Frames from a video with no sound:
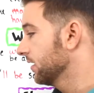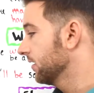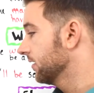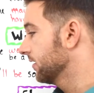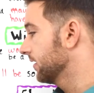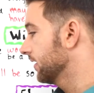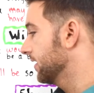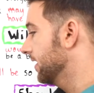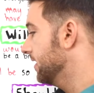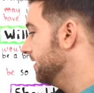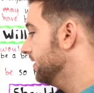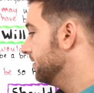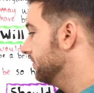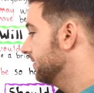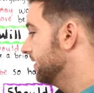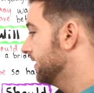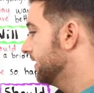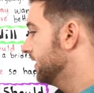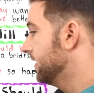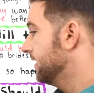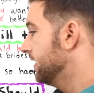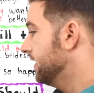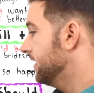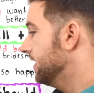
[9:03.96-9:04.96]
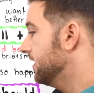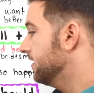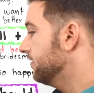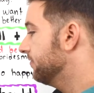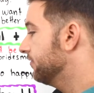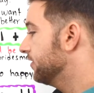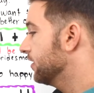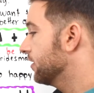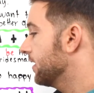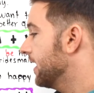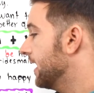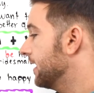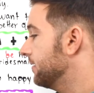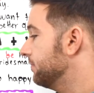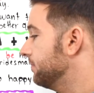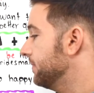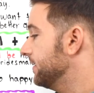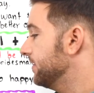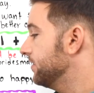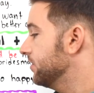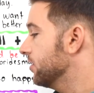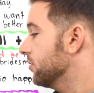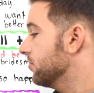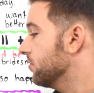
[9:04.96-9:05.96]
Okay, if there had
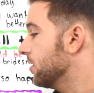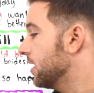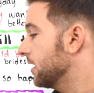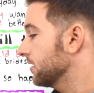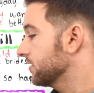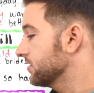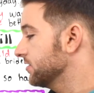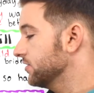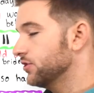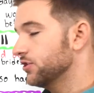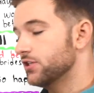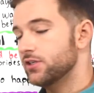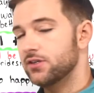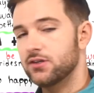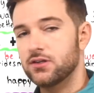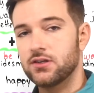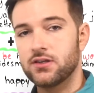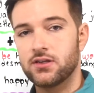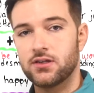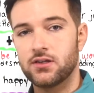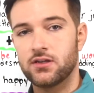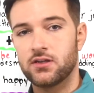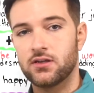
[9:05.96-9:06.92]
been no oxygen.